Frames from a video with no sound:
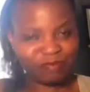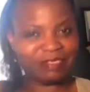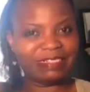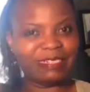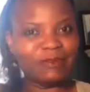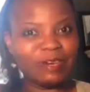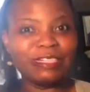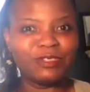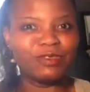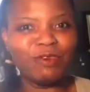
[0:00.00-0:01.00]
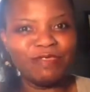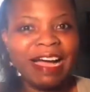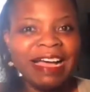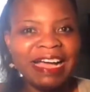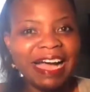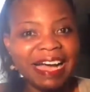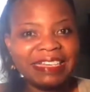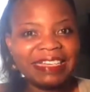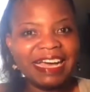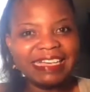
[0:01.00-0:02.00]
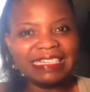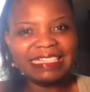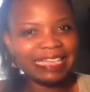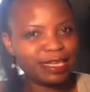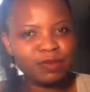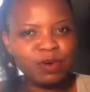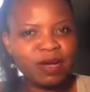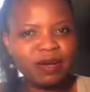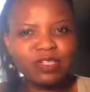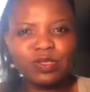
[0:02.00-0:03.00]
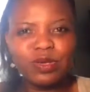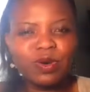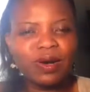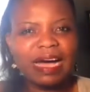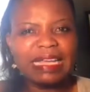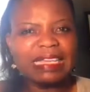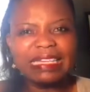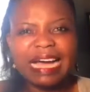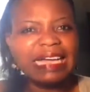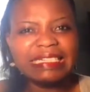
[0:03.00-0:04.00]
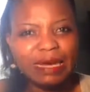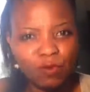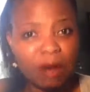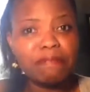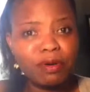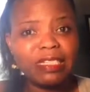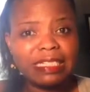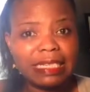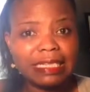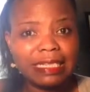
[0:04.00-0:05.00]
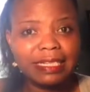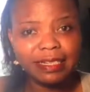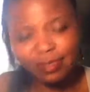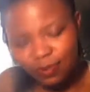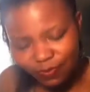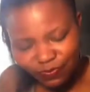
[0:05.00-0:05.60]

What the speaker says: Range Rover, and it takes me where I want to go at under 1.6 liters.